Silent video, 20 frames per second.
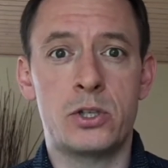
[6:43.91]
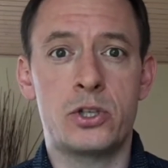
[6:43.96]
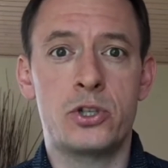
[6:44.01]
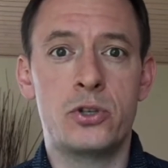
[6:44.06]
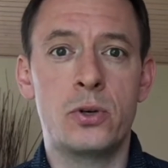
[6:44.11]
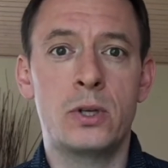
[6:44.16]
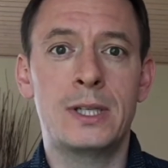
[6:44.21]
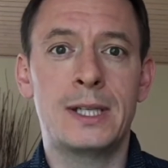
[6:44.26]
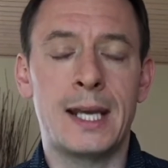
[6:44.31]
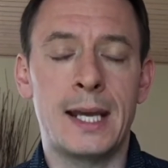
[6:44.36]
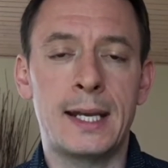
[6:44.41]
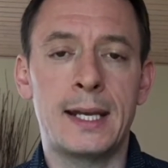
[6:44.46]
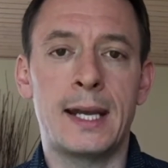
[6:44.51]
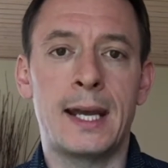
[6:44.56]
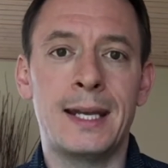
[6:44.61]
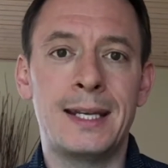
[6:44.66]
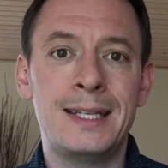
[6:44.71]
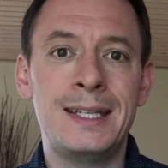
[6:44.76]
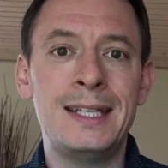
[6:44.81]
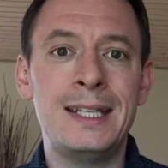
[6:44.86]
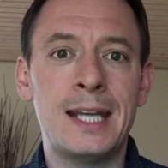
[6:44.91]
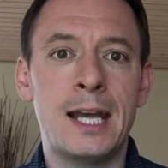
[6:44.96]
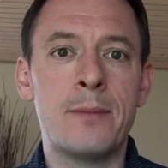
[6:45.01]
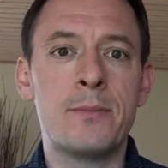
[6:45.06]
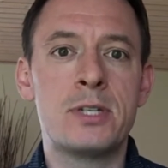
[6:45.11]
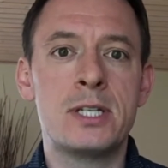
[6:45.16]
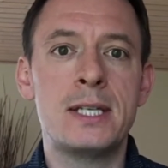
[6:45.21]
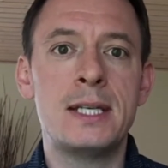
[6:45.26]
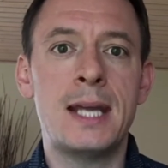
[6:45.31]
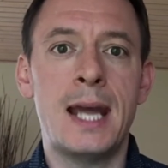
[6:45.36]
should get a
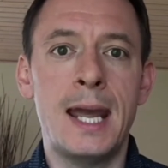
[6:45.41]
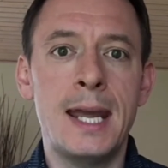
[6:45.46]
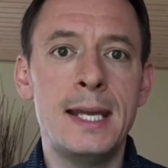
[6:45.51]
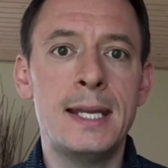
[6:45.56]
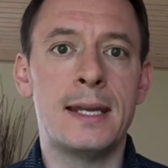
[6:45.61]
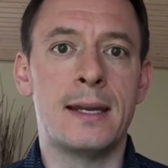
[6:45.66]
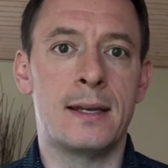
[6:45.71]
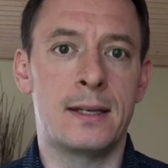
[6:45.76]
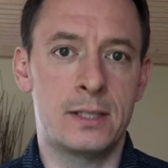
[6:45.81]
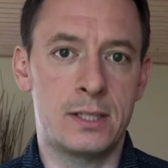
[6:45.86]
DMCA